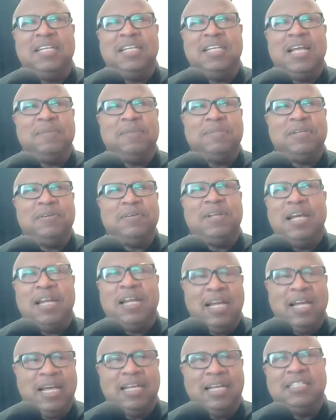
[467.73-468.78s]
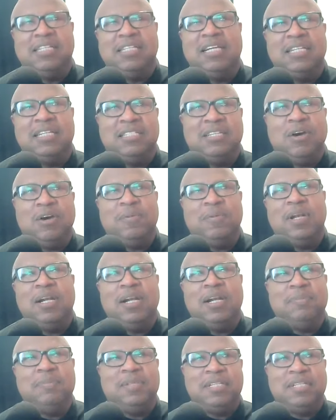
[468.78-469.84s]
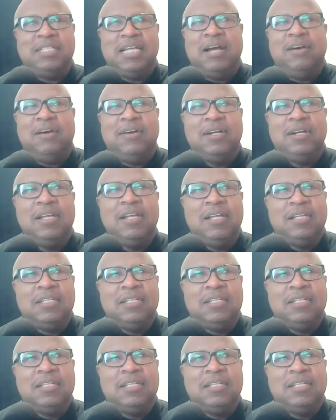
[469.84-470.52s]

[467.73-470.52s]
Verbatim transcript: And I'm so glad I had a chance to open it up this hour.